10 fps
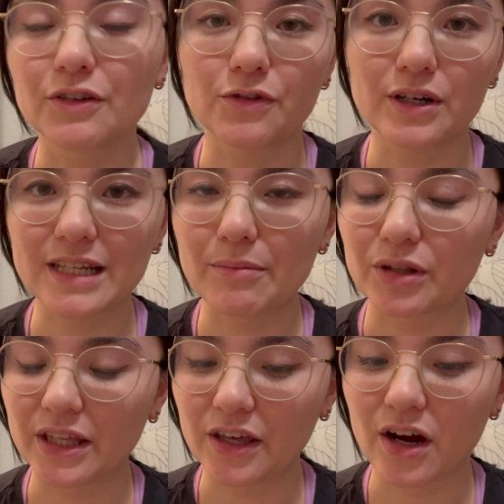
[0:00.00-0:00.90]
for
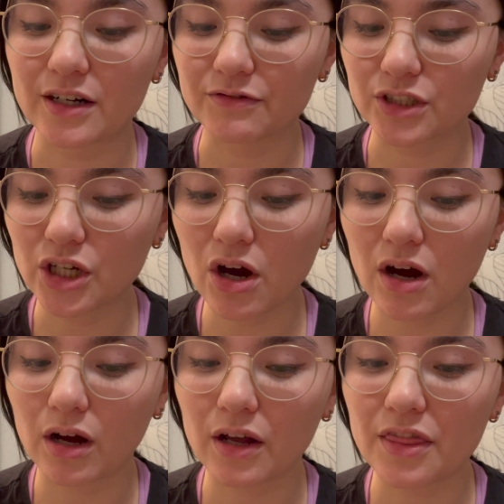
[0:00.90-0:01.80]
example, in The Heart of a
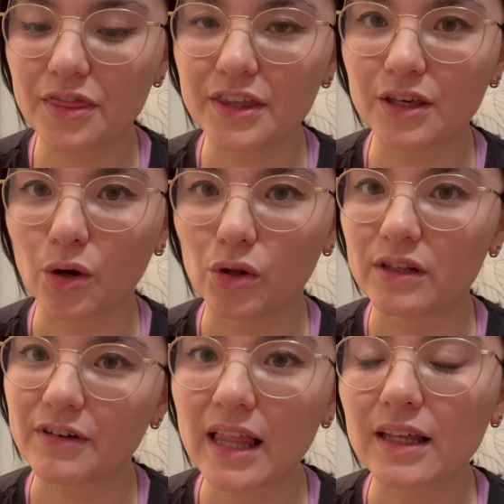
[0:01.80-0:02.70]
Dog, the whole
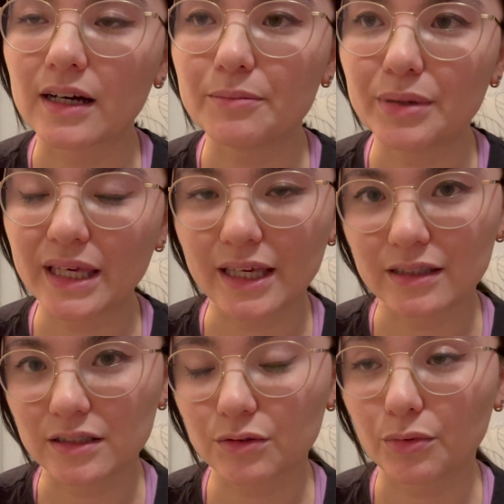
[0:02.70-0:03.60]
novella
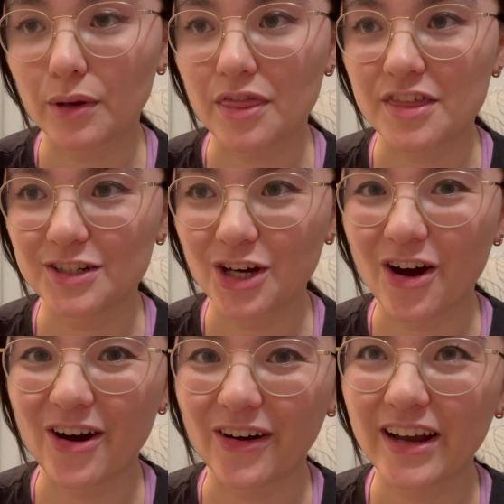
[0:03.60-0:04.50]
begins with the
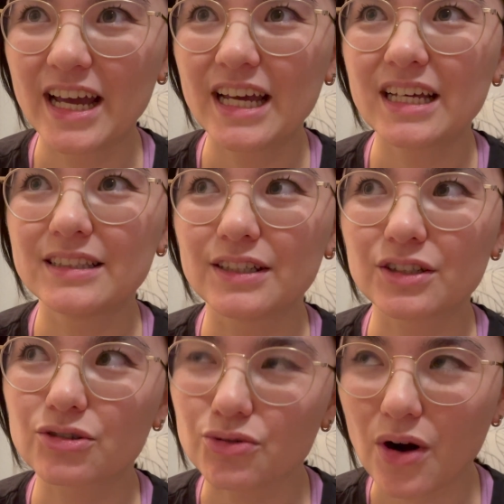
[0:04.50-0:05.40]
dog
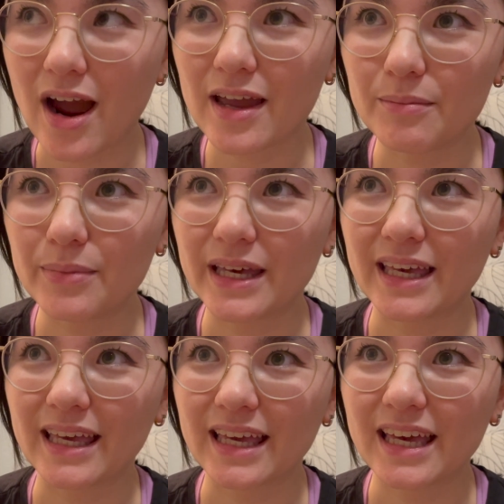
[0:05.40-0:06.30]

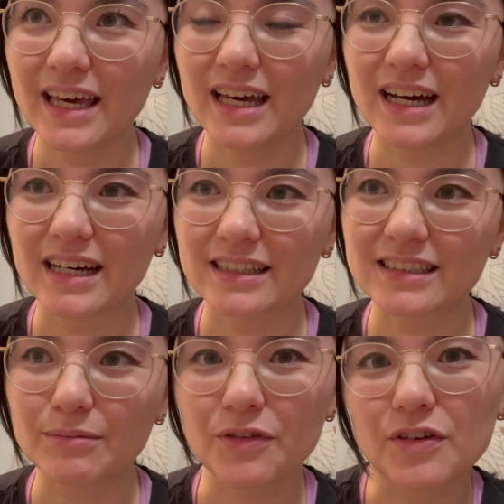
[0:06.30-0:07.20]
describing
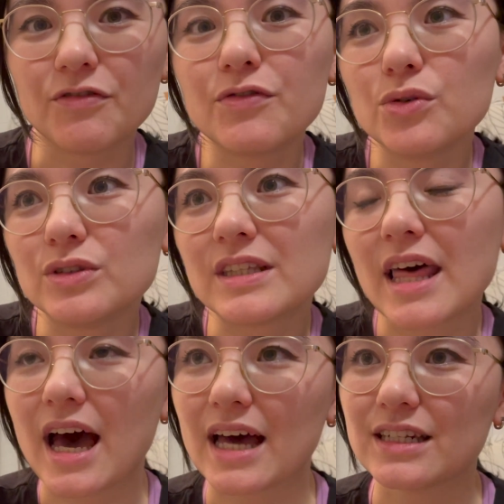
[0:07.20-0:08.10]
some of the foods
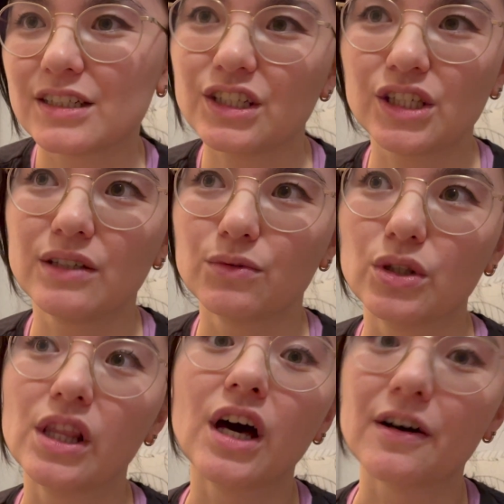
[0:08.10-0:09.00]
that he
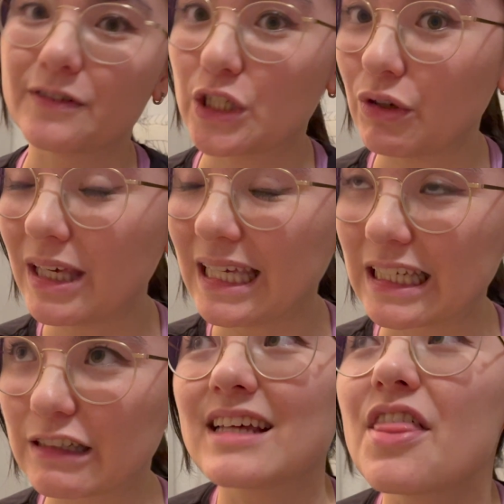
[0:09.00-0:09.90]
would love to
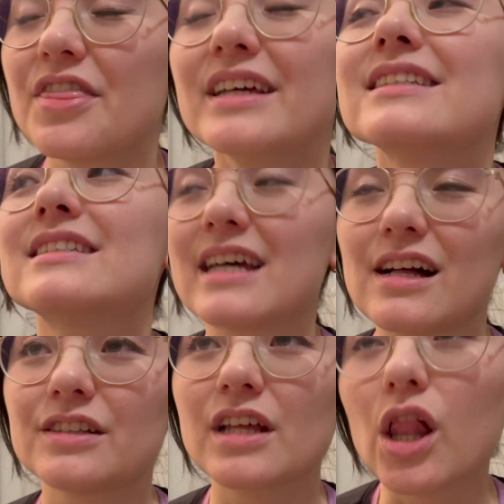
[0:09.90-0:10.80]
eat. This
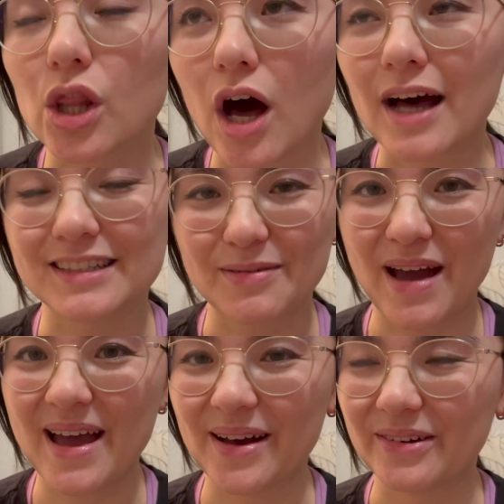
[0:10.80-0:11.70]
tells a lot
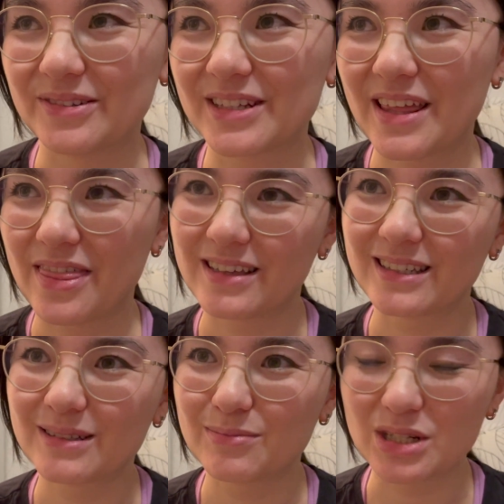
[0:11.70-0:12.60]
about
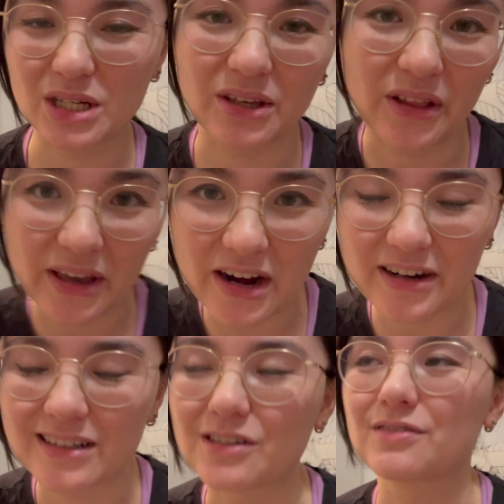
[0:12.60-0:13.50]
this particular
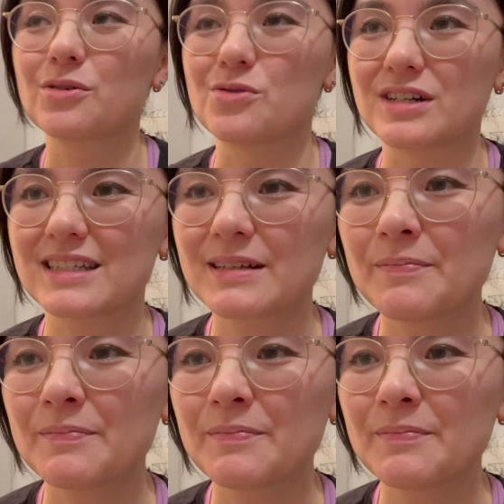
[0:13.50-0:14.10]
character, of course.